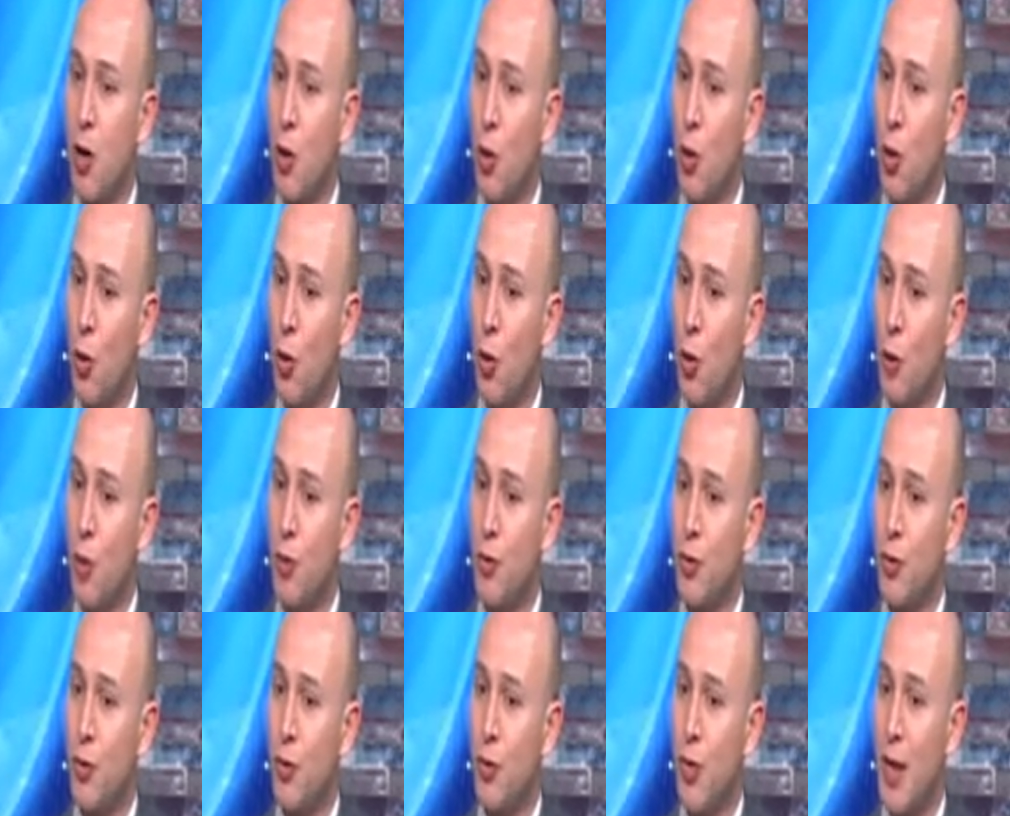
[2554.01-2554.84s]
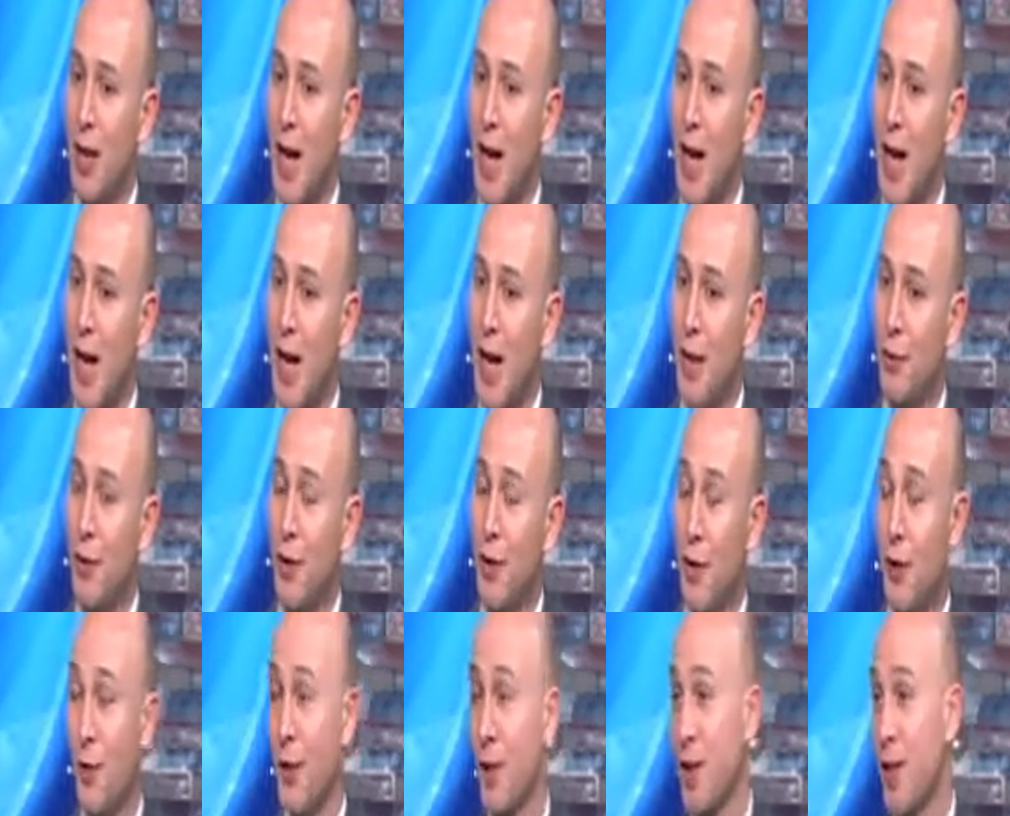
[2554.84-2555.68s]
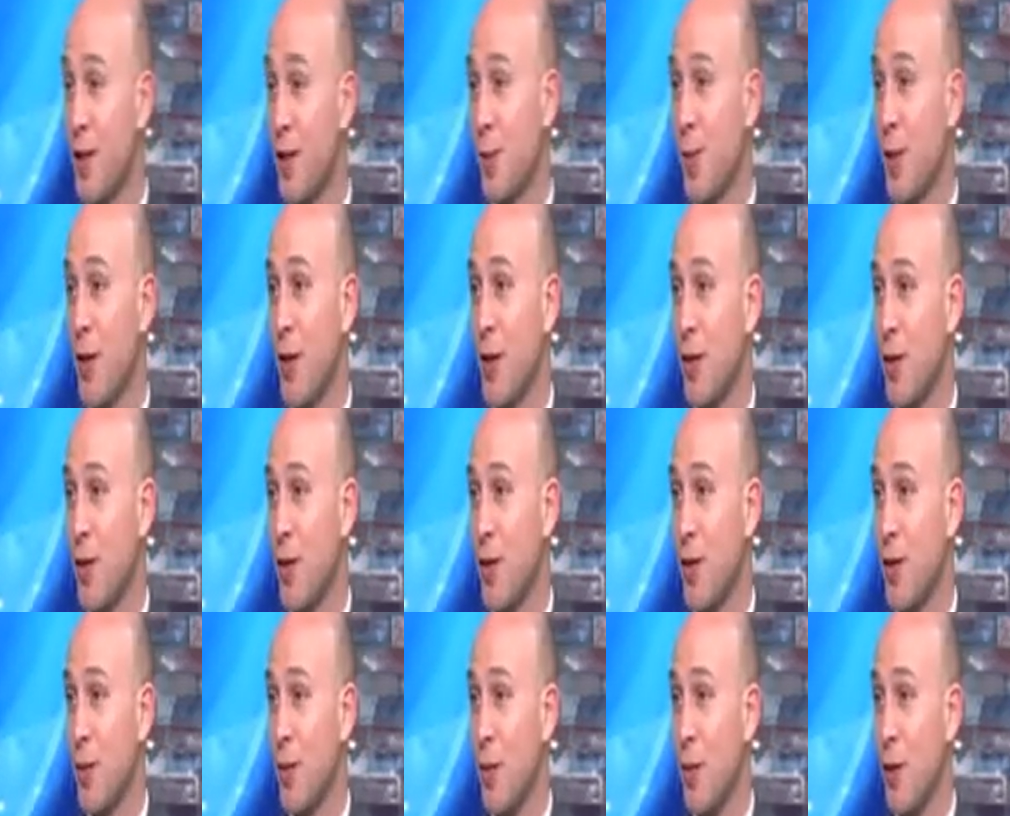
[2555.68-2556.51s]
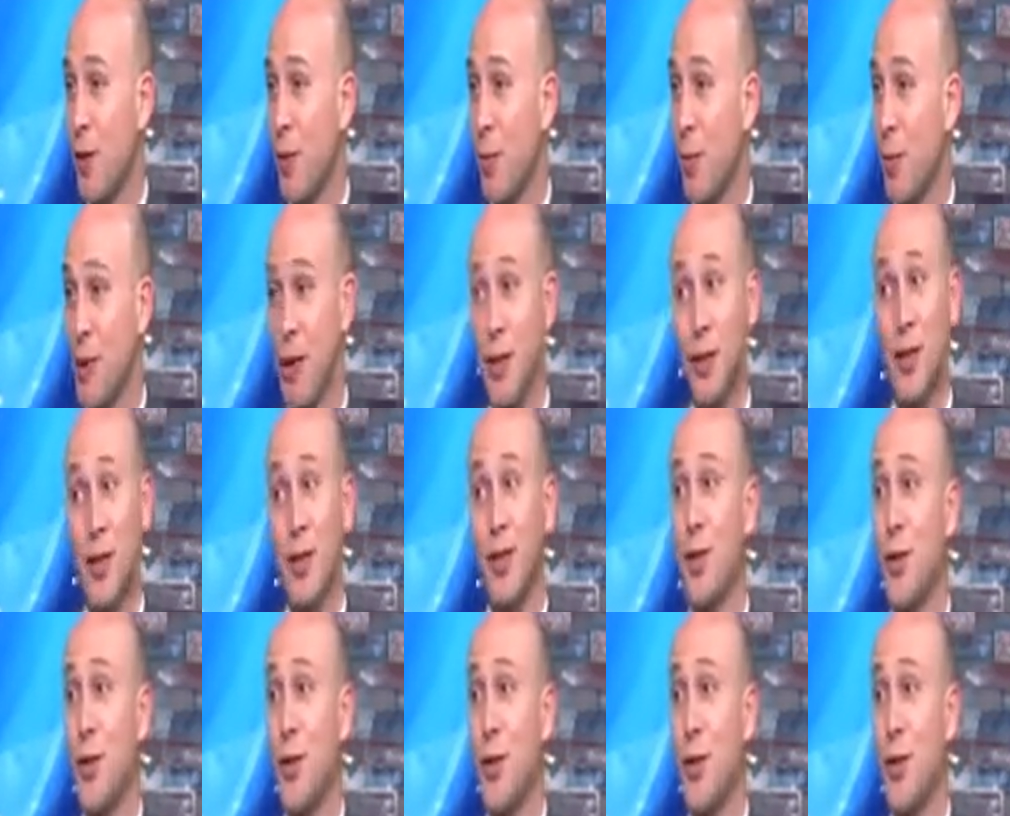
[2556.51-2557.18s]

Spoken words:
Or do we have enough experience with building